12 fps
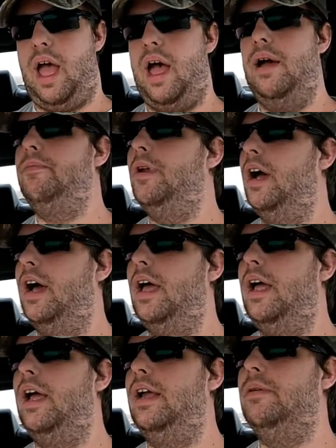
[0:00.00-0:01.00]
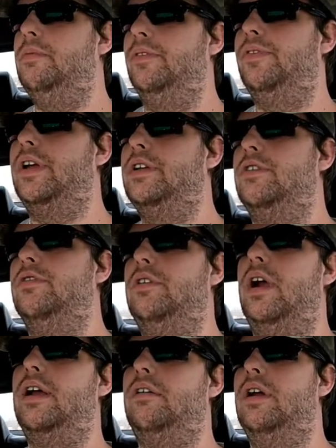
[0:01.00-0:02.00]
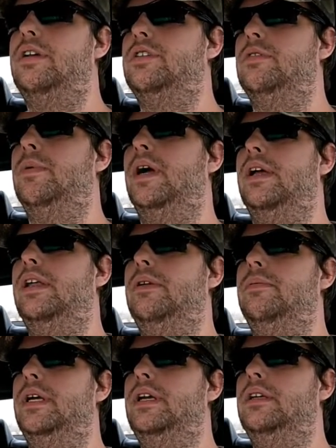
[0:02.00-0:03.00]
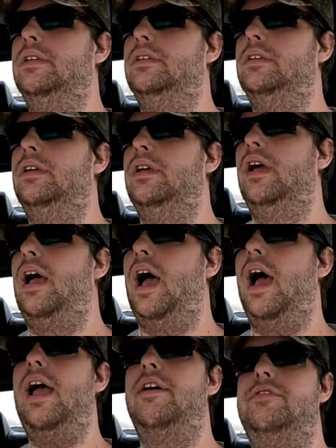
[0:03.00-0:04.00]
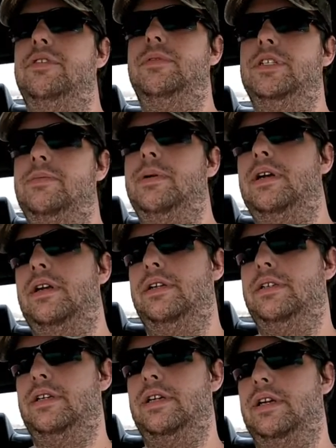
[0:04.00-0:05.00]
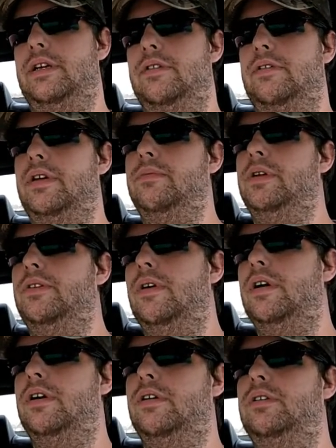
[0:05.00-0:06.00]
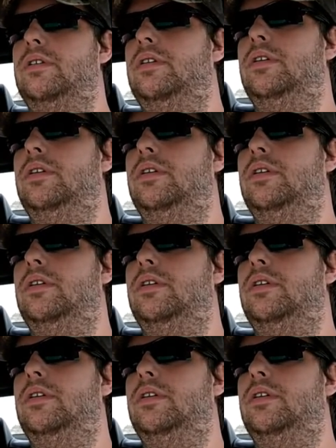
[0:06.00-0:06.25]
I'm not a professional drag racer by any means. I have some experience in it, don't get me wrong.